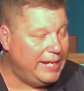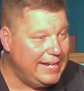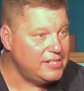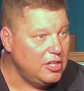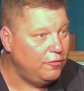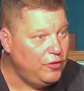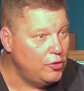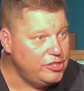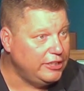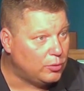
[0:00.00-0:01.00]
But he's
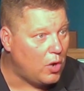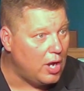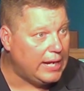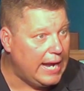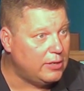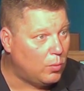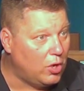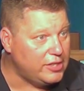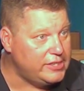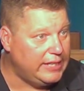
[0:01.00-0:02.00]
confusing the wrong kind of
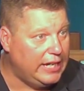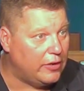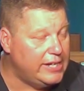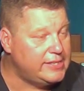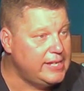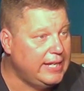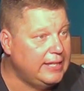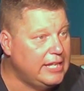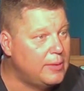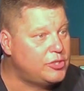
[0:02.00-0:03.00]
works in here. He's
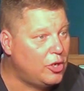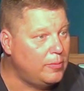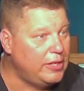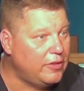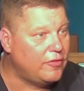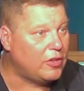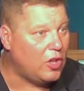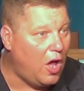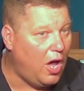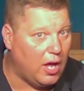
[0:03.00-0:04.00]
thinking the observance of the
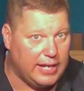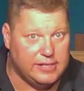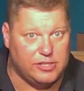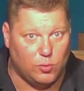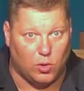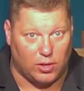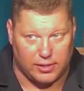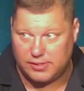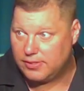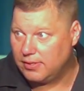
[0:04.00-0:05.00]
law is the
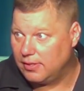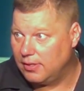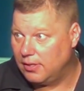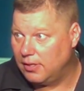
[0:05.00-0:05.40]
works.